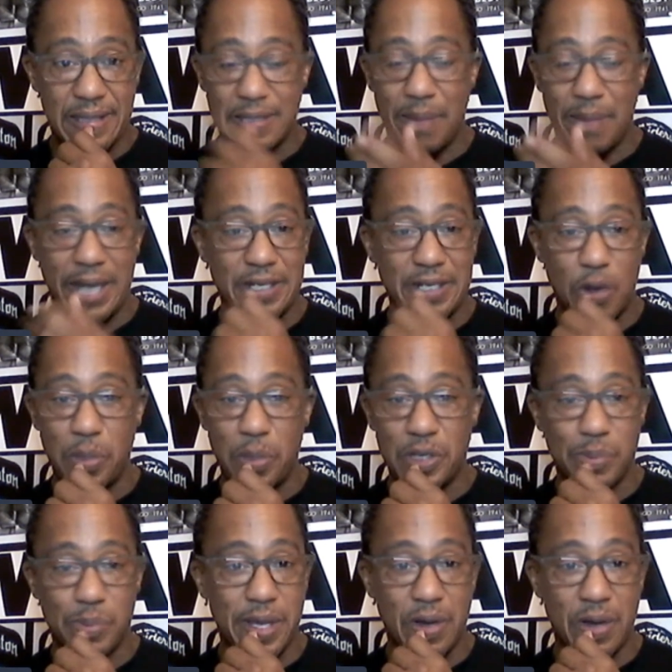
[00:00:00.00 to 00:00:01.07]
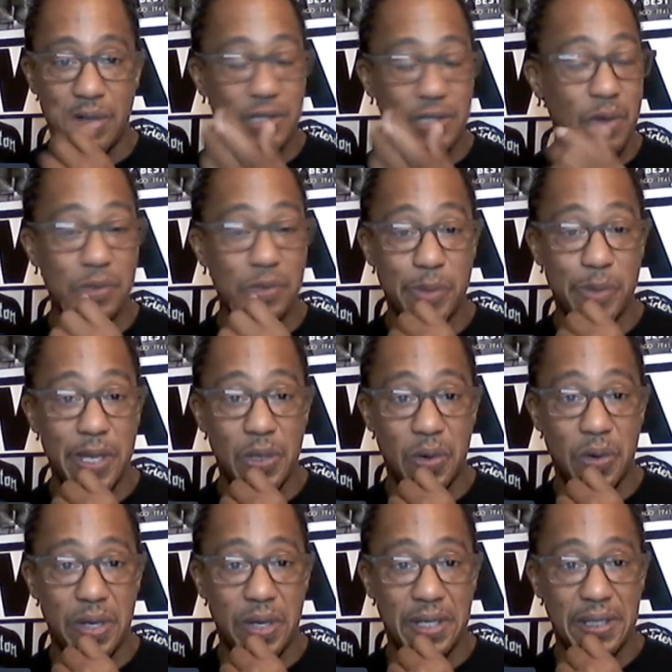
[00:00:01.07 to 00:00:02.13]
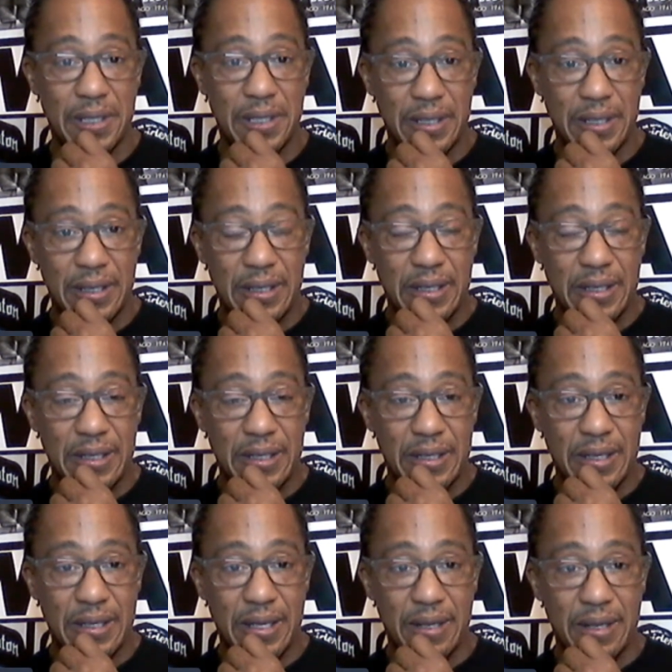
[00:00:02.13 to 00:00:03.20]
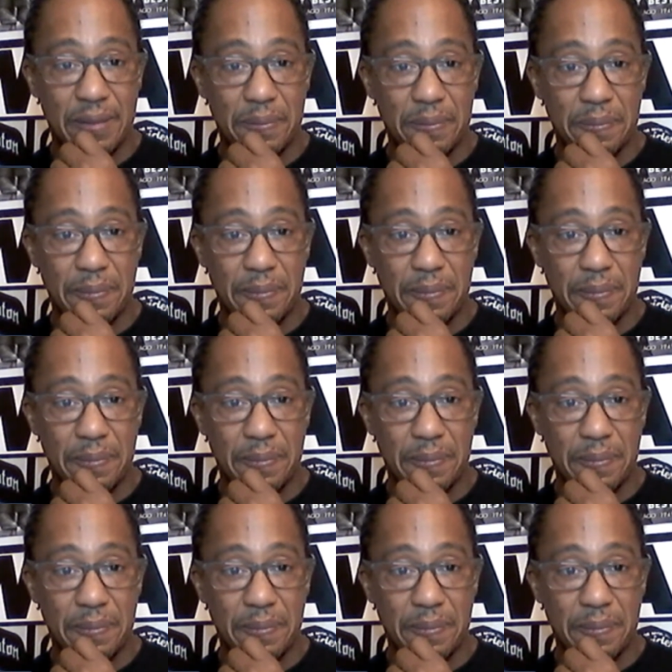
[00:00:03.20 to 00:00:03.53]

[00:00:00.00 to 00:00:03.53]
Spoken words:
Somebody told me to speak on it, so I'm speaking on it. Uh,